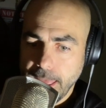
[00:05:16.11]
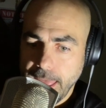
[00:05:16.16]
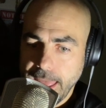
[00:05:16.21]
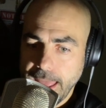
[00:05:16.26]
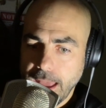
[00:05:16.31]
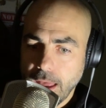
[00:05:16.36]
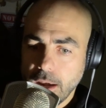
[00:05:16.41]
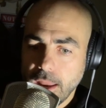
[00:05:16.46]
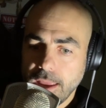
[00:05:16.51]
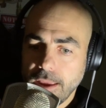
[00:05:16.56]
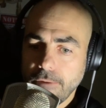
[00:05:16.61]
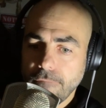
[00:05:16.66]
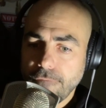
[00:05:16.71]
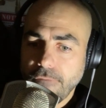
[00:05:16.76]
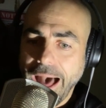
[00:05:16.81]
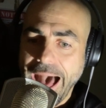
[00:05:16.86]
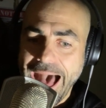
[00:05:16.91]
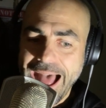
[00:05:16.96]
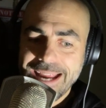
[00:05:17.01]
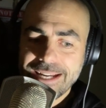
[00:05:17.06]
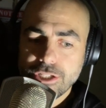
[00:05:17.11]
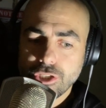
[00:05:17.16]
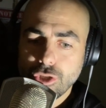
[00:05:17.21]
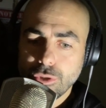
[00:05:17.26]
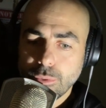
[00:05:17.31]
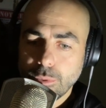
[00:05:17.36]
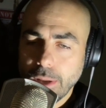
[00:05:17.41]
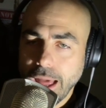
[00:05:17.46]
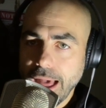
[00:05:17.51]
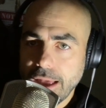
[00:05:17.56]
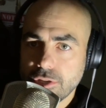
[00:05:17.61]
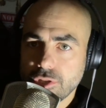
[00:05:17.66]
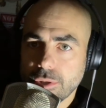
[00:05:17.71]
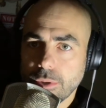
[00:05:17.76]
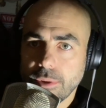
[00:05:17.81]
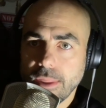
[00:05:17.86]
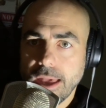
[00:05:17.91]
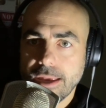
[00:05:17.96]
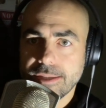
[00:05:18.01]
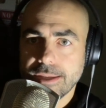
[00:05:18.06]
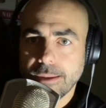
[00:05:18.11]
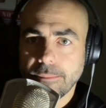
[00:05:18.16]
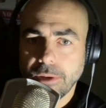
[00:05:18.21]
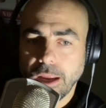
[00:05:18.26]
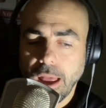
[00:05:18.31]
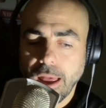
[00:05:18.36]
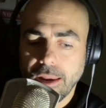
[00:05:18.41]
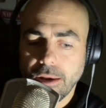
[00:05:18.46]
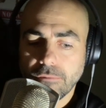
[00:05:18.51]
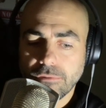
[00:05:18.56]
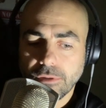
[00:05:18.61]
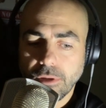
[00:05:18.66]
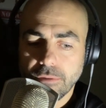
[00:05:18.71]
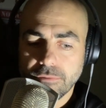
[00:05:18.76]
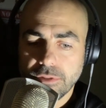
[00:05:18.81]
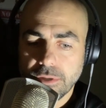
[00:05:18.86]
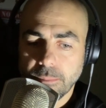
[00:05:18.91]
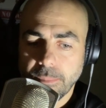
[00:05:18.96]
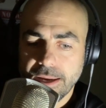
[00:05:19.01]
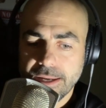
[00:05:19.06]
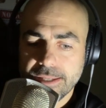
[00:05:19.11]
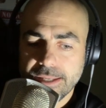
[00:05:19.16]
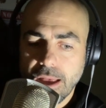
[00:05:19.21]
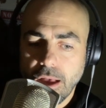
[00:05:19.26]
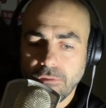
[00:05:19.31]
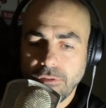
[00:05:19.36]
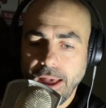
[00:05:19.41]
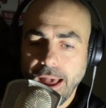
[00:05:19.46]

And if I do not show that same kind of love to myself,